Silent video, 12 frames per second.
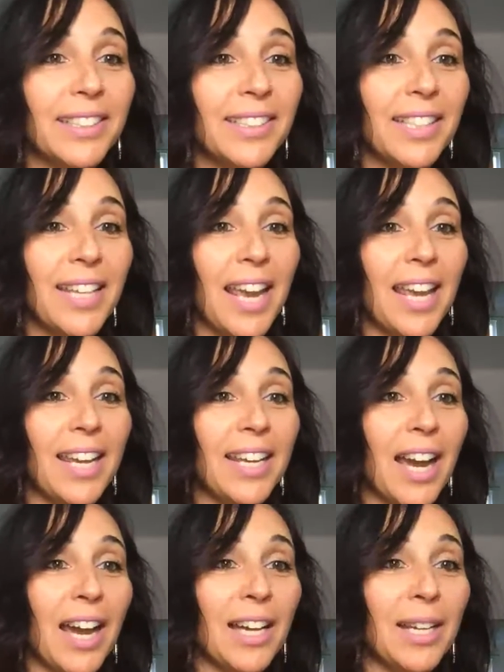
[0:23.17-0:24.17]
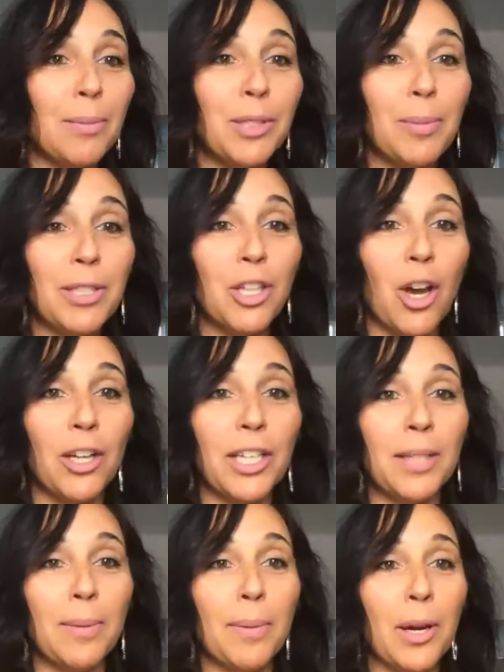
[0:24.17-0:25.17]
Today, I am going to be
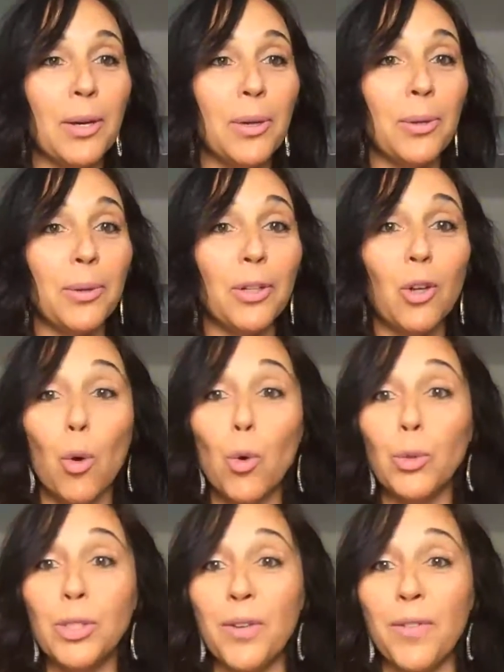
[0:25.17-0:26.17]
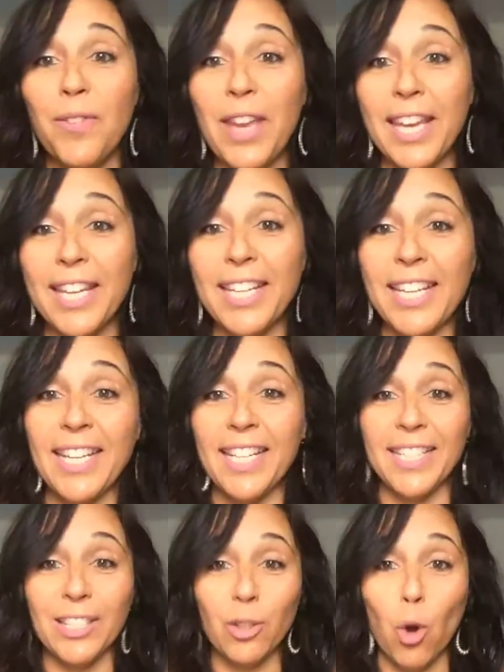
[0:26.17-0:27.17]
talking about cultivate.